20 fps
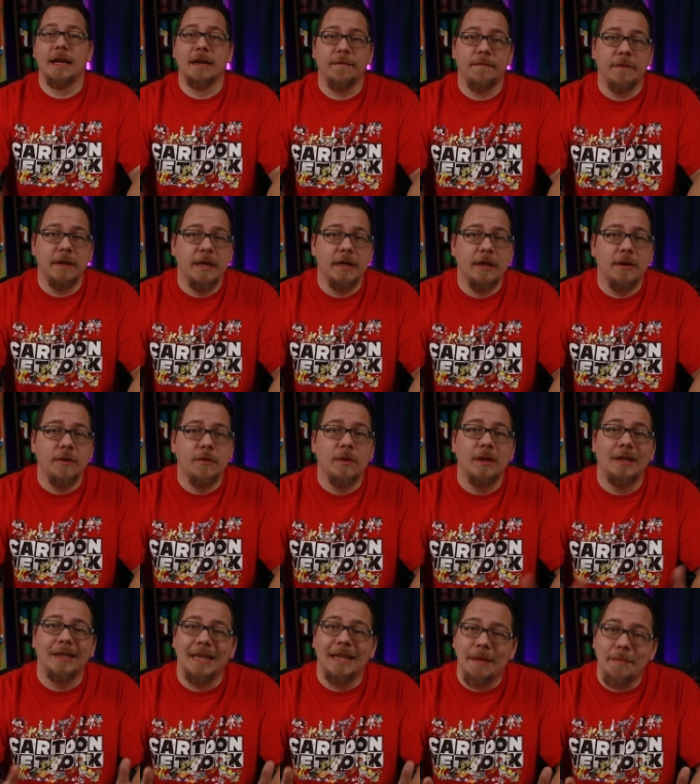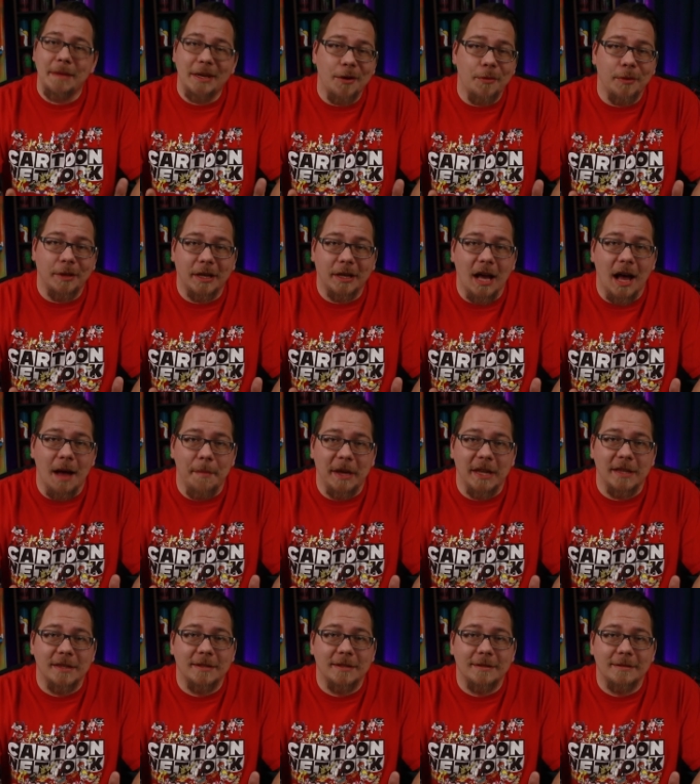kind of video, let me know in the
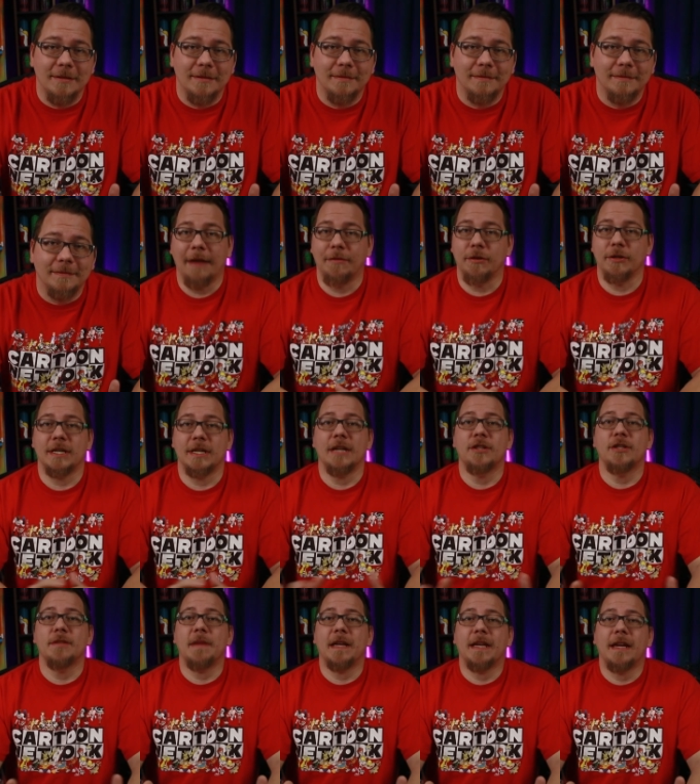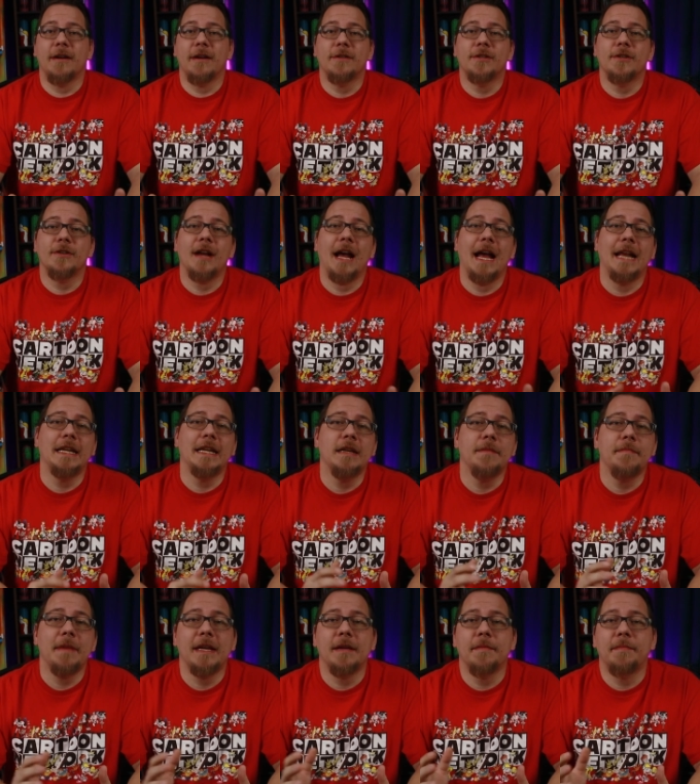comments. After sketching my character, I need
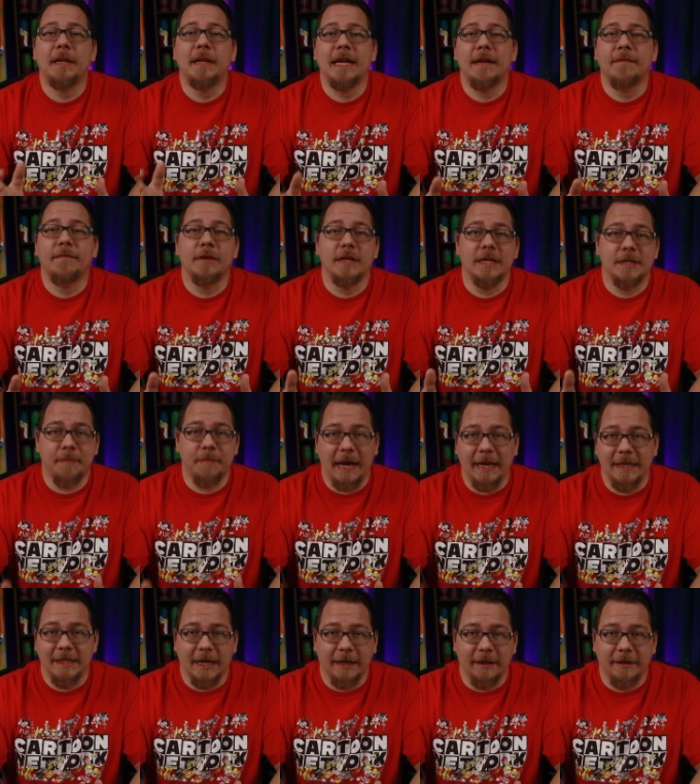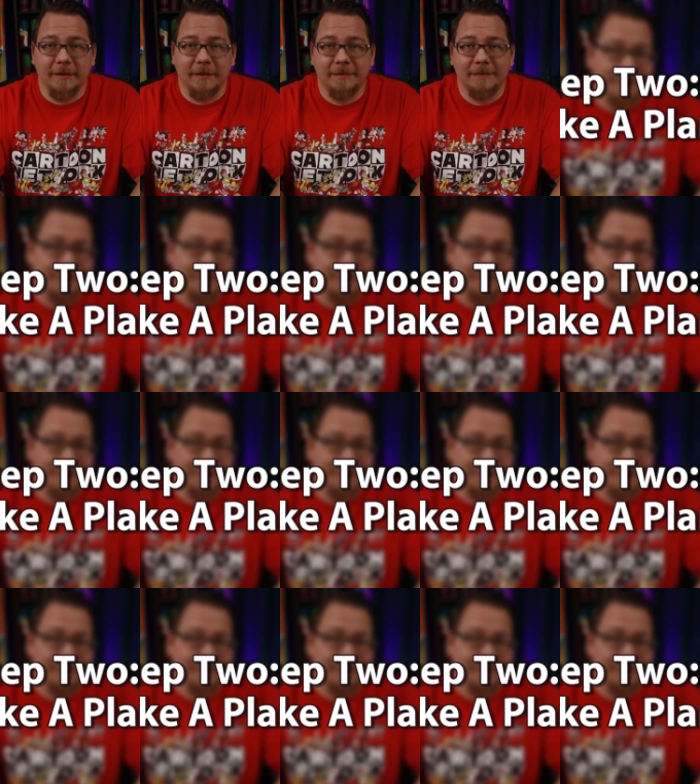to make a plan for this painting.